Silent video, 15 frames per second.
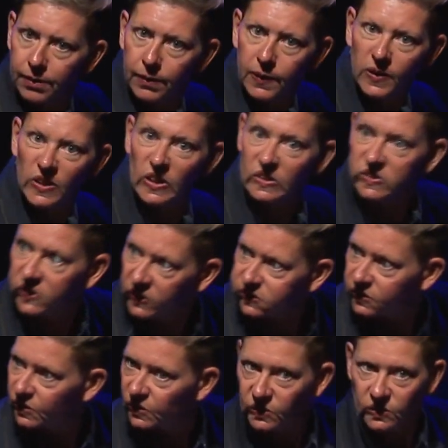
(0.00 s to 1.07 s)
You're like, oh,
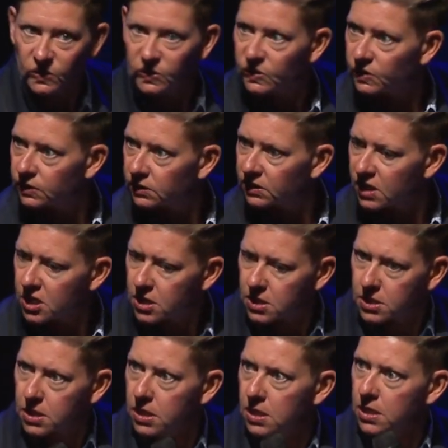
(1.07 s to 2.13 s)

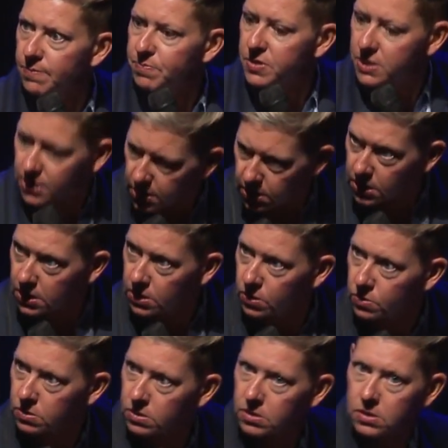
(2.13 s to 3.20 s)
calm down.